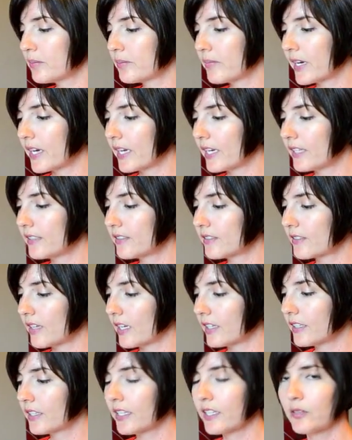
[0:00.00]
my
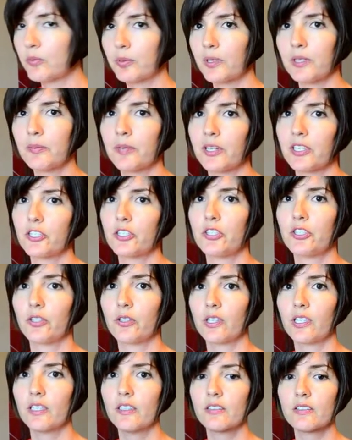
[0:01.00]
son can pretty much do
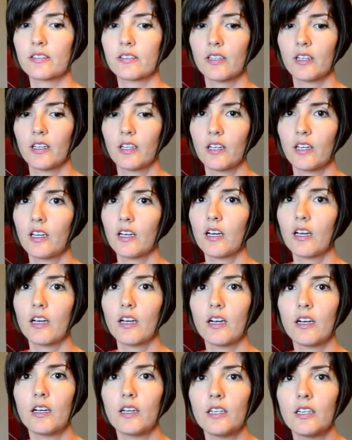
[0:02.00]
this
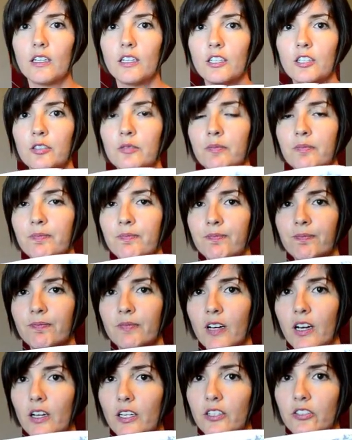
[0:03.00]

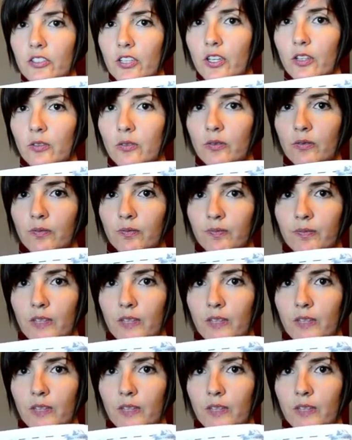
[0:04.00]
on his own.